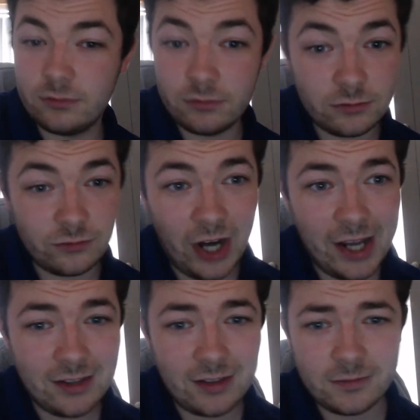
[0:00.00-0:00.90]

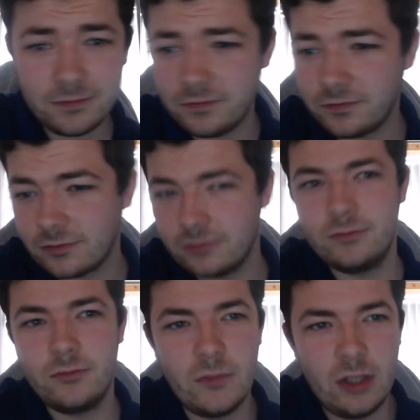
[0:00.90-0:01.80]
Right.
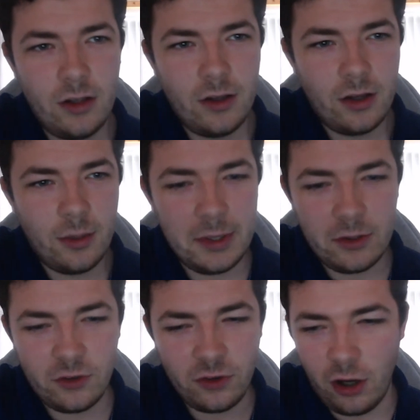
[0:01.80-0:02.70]
I mean,
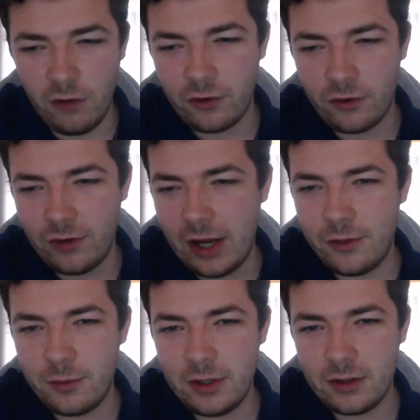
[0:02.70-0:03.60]
there's just other
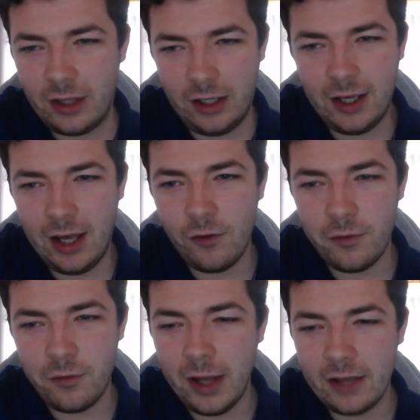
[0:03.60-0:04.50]
random. I mean, like
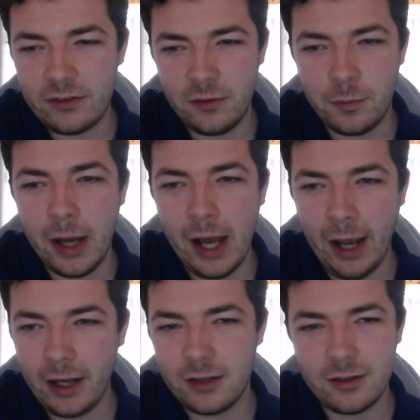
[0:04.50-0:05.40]
Calvin Bassey's
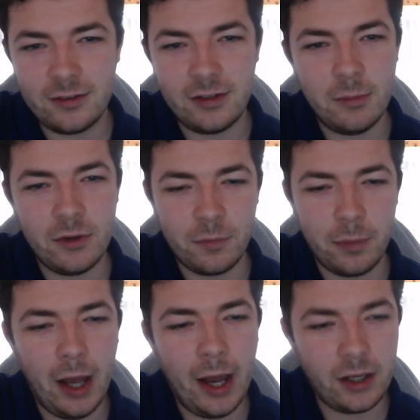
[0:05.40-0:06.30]
back. Seema's
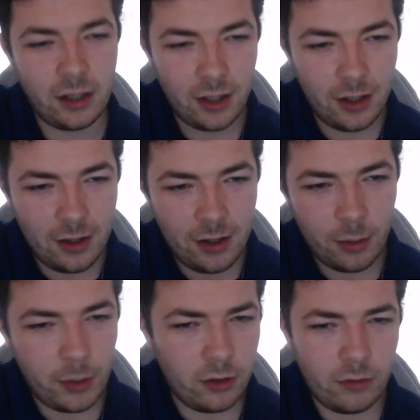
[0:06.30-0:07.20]
back. I
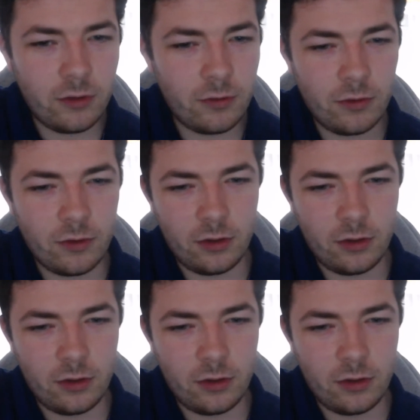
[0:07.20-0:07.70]
mean,